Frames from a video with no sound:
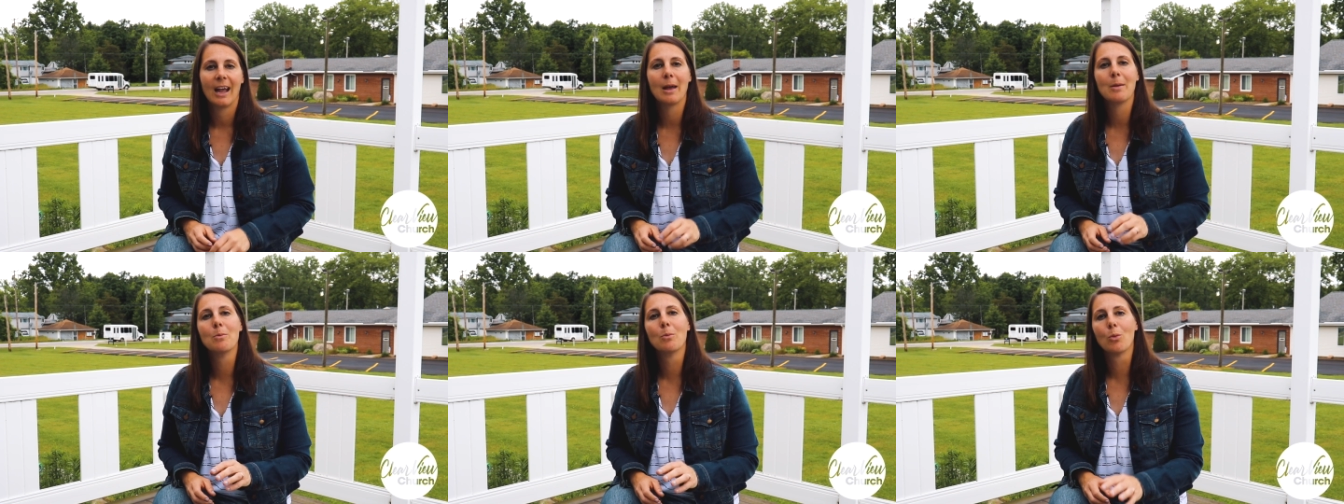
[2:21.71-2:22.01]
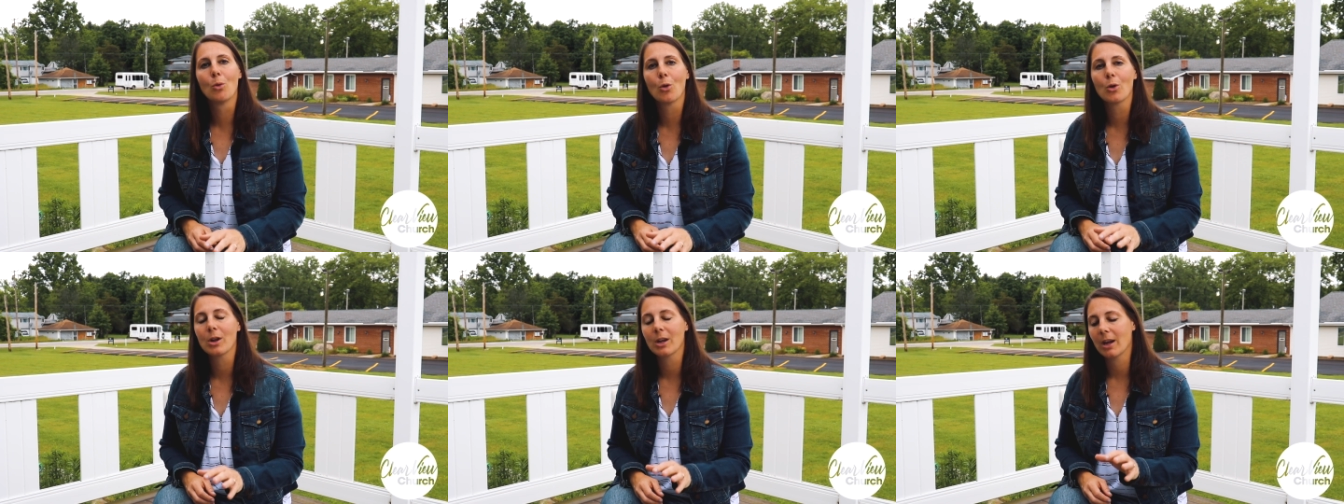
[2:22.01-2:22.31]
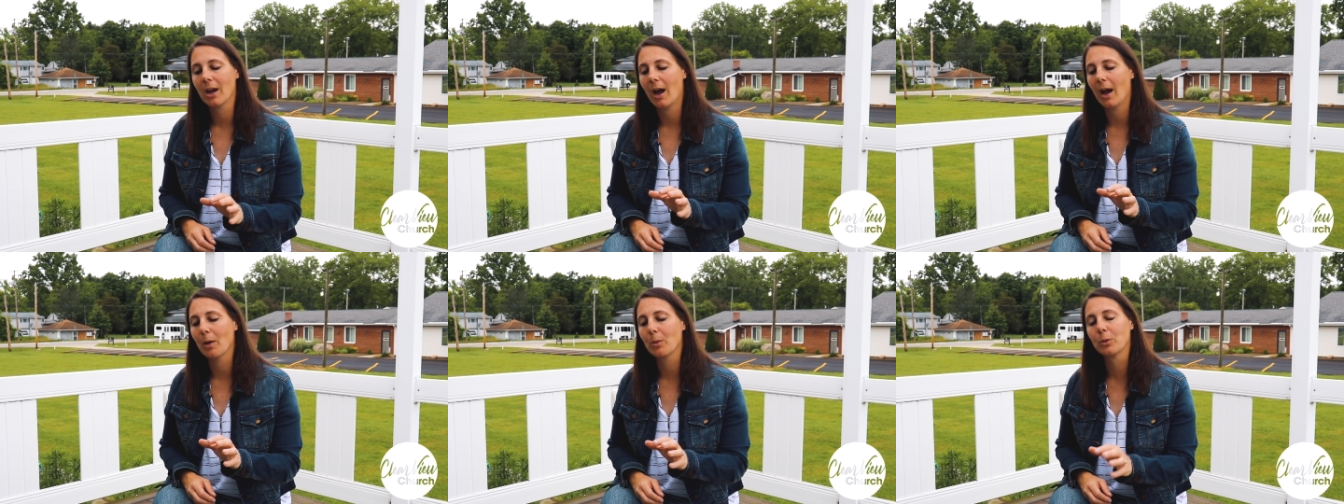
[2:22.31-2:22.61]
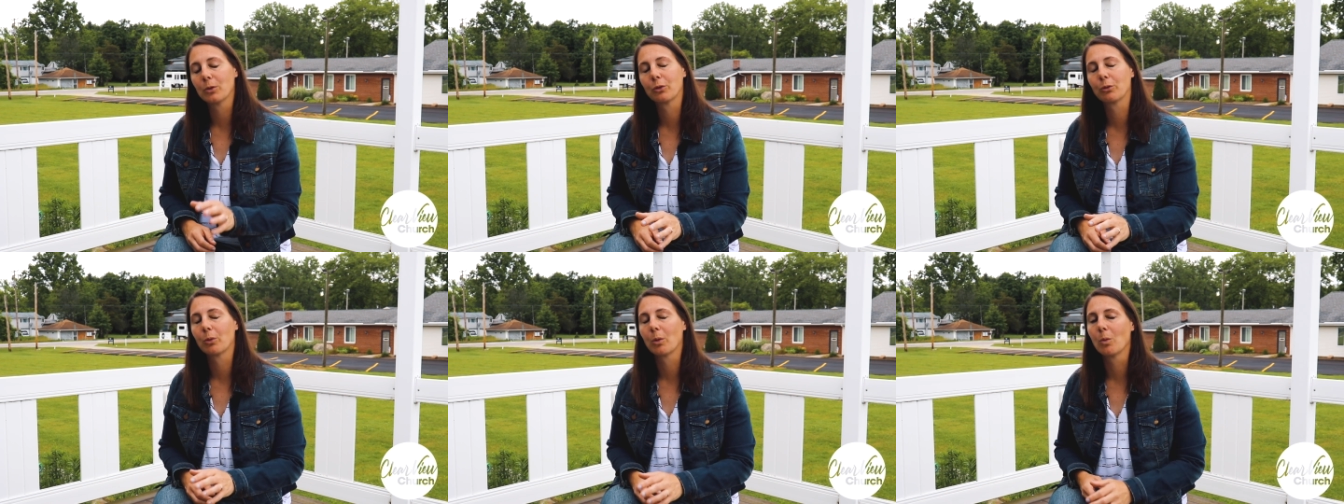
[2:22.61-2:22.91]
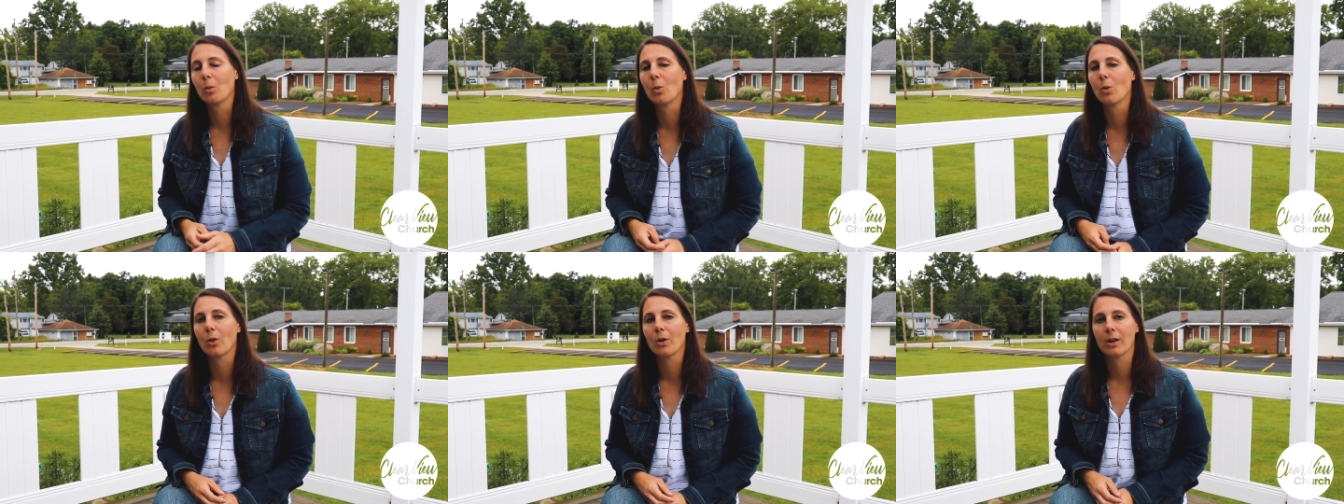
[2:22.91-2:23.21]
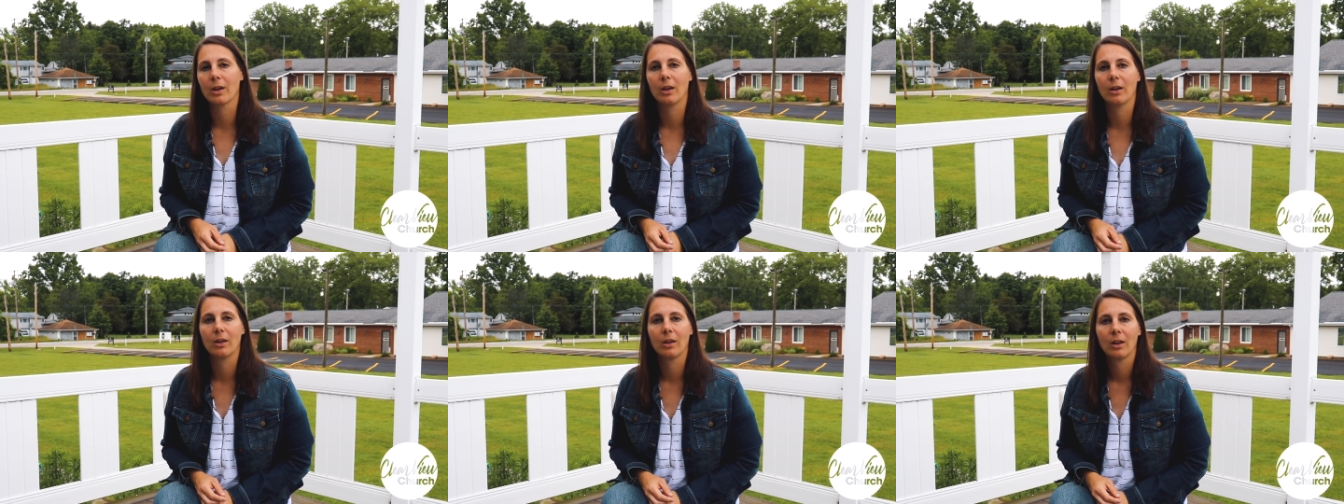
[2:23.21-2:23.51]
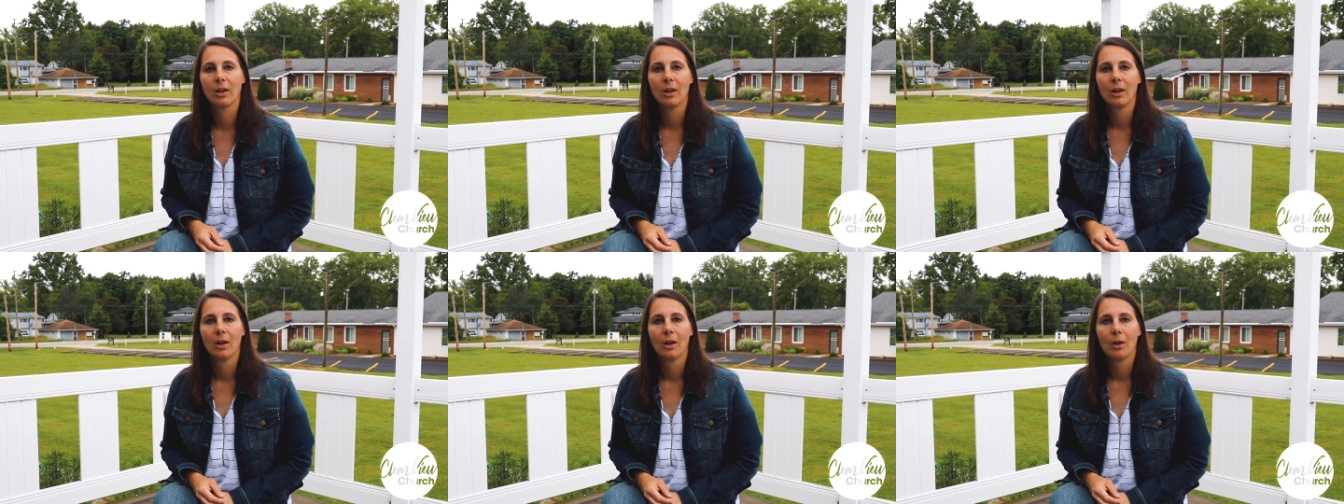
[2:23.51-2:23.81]
and Mordecai was rewarded
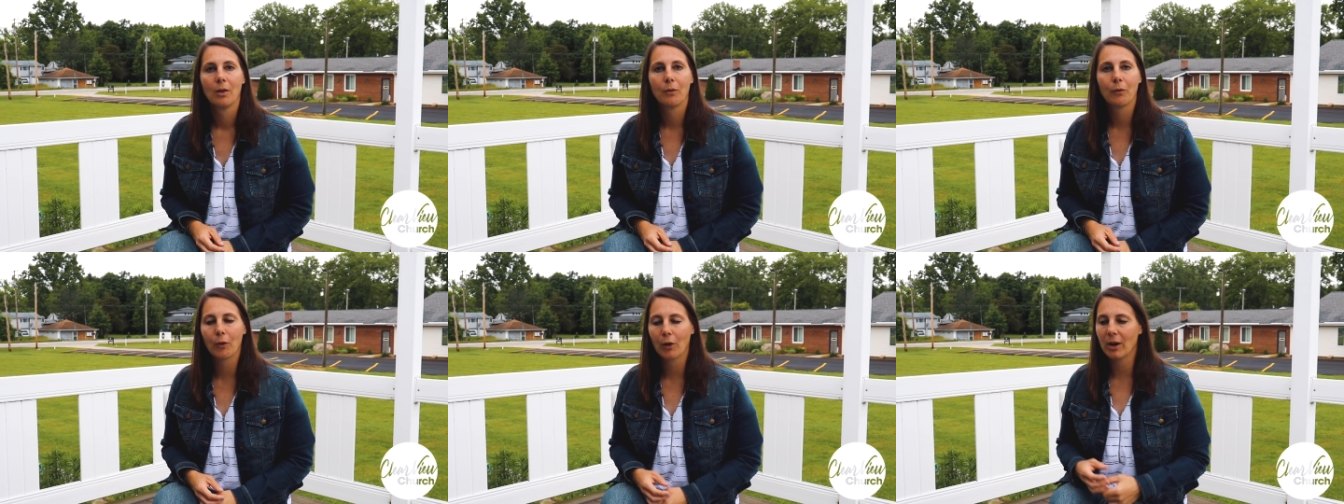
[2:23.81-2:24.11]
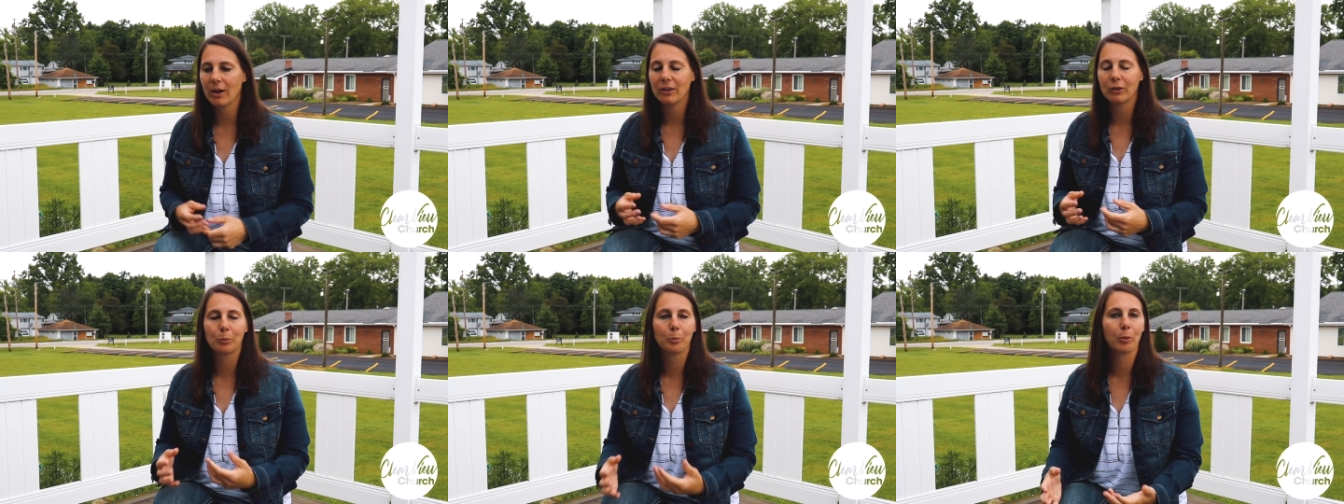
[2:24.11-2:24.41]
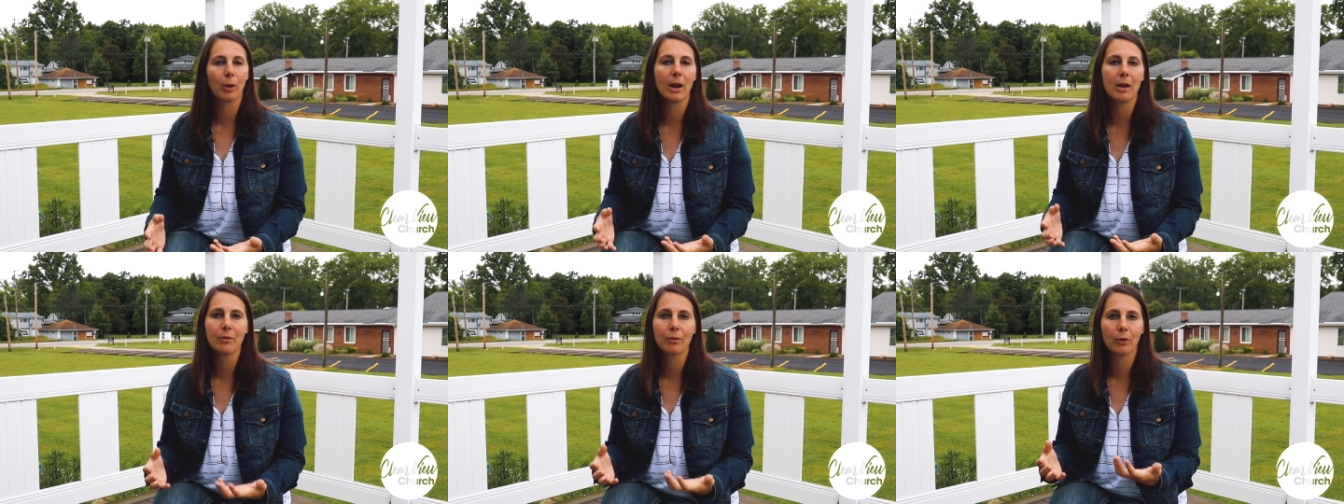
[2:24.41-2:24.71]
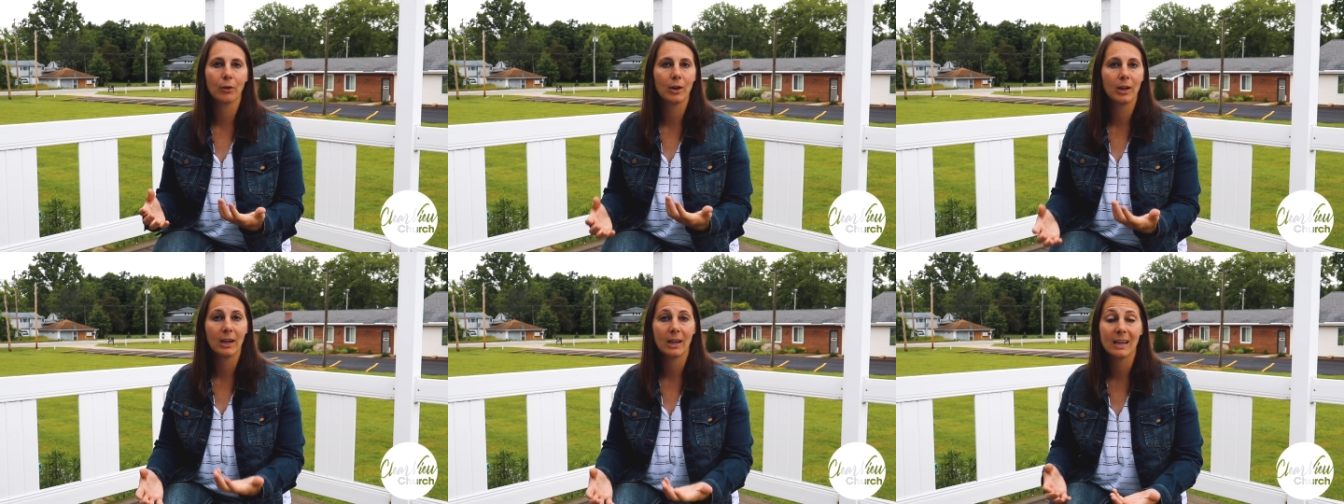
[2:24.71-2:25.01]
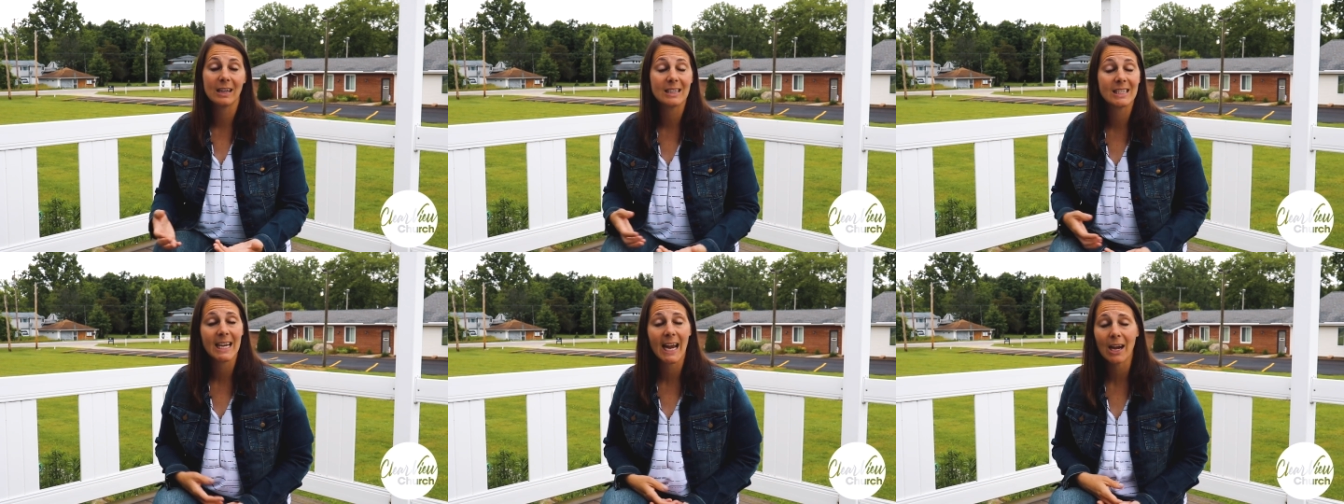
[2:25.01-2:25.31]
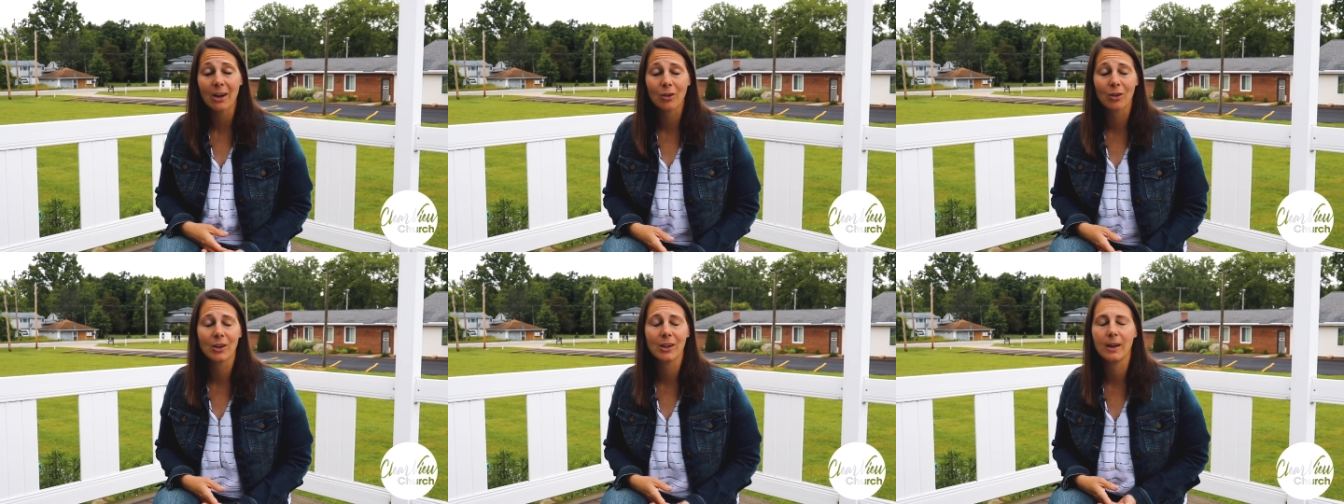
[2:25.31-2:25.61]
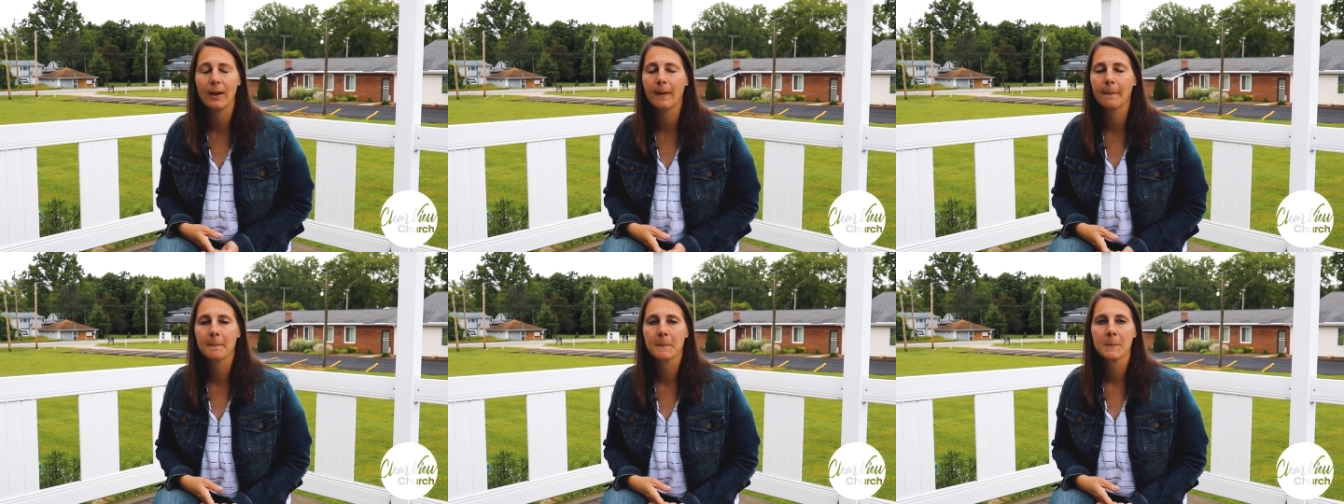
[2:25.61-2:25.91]
for his bravery and
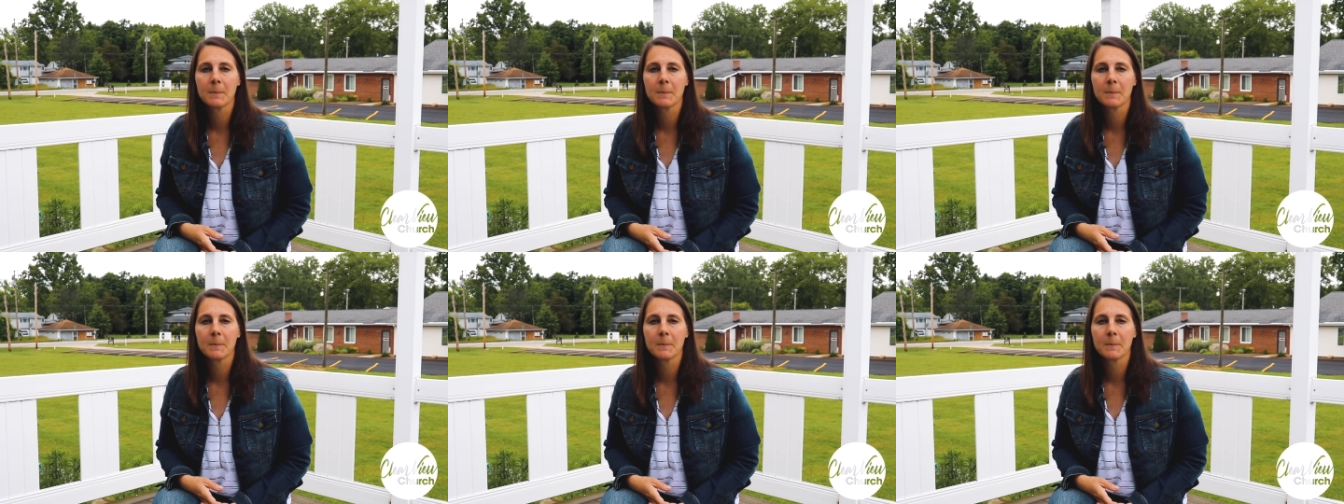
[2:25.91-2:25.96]
integrity.